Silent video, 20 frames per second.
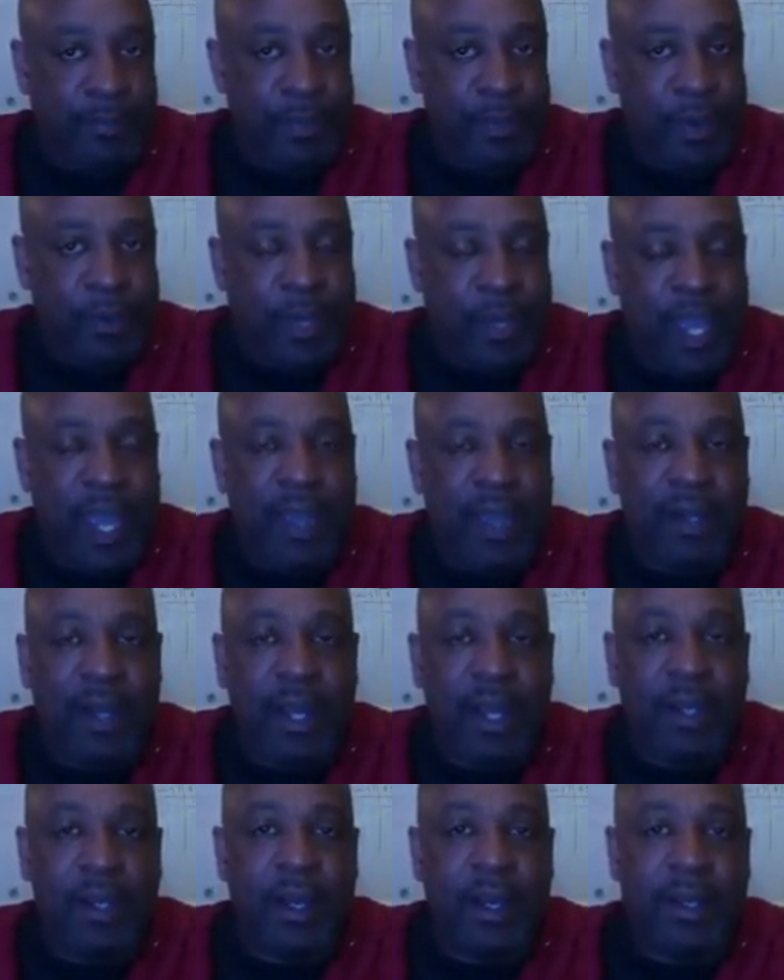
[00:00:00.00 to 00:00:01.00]
okay,
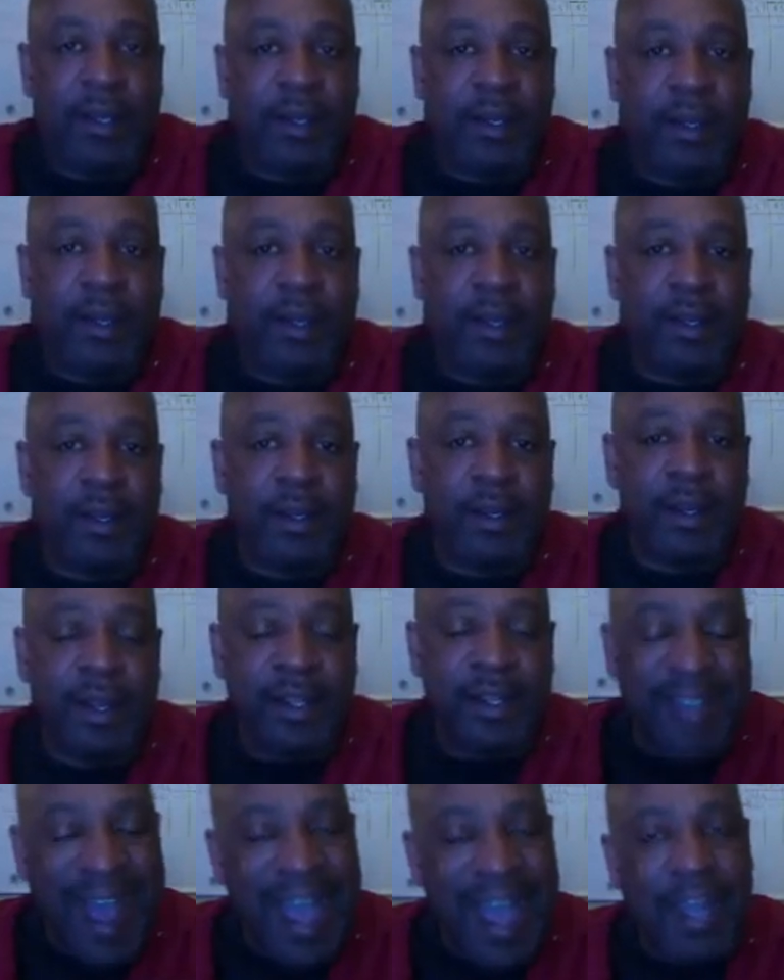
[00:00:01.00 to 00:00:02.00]
and
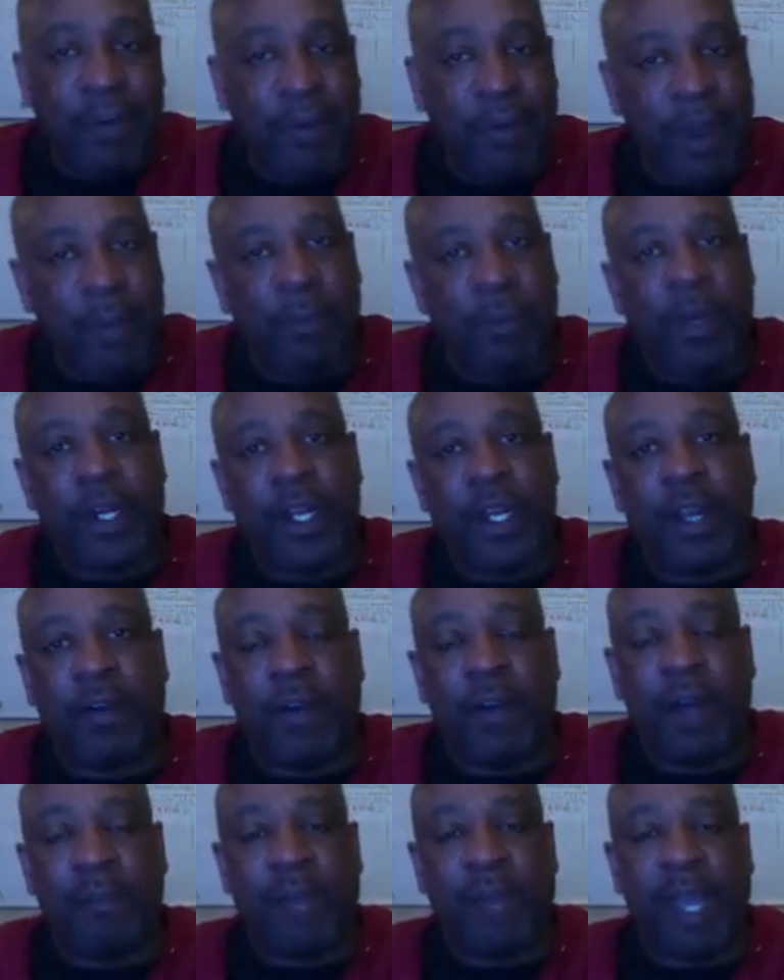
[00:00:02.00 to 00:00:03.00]
diagram one here
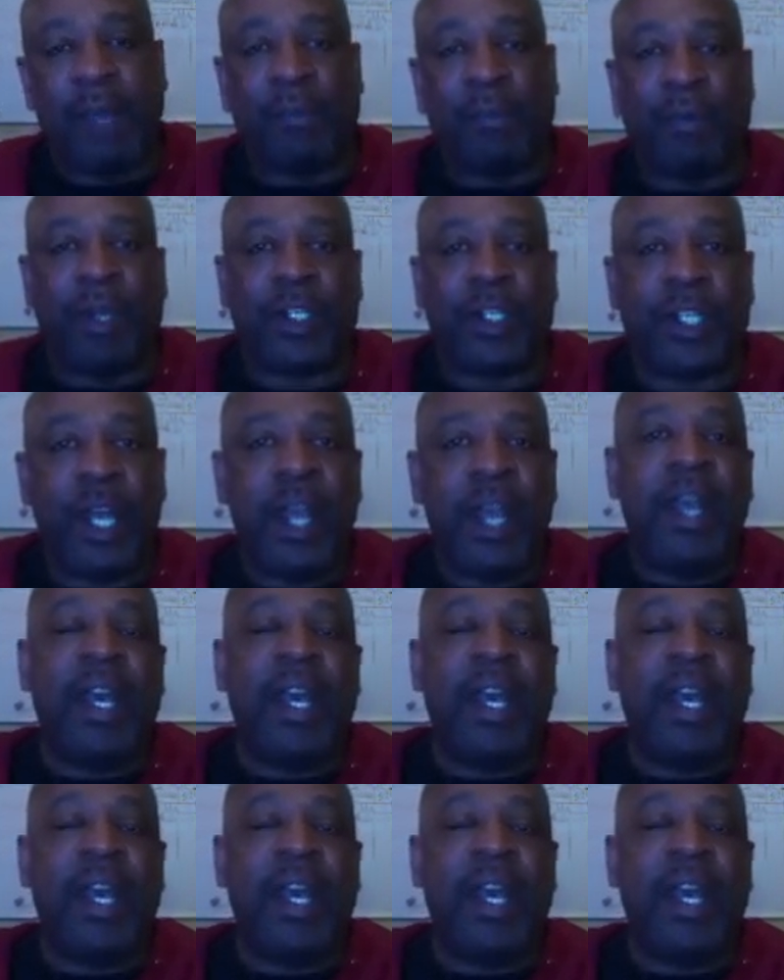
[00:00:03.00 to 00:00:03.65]
on paintbrush,